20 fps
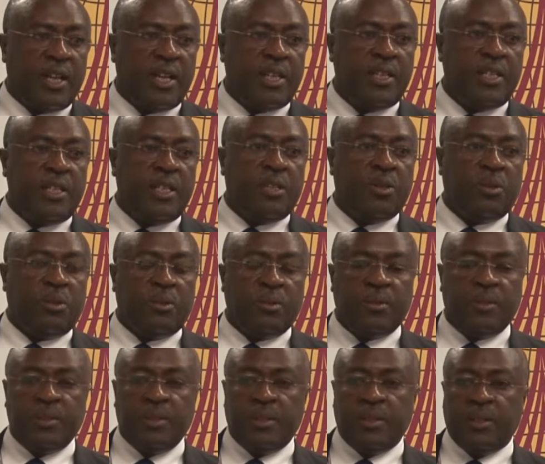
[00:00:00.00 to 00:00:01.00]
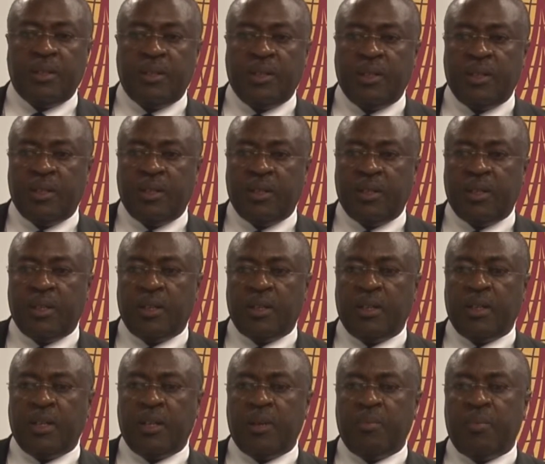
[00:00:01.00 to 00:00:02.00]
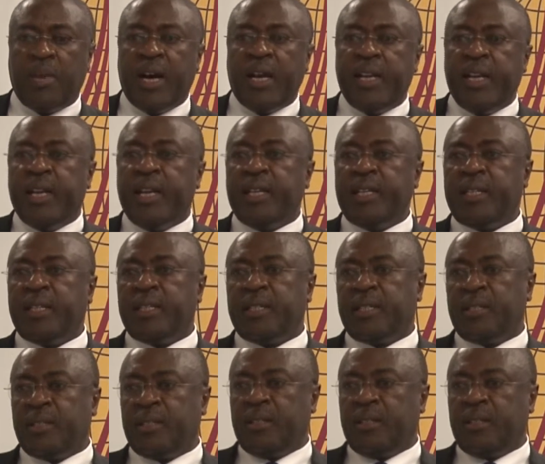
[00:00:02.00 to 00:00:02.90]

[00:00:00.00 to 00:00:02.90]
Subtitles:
until the mandate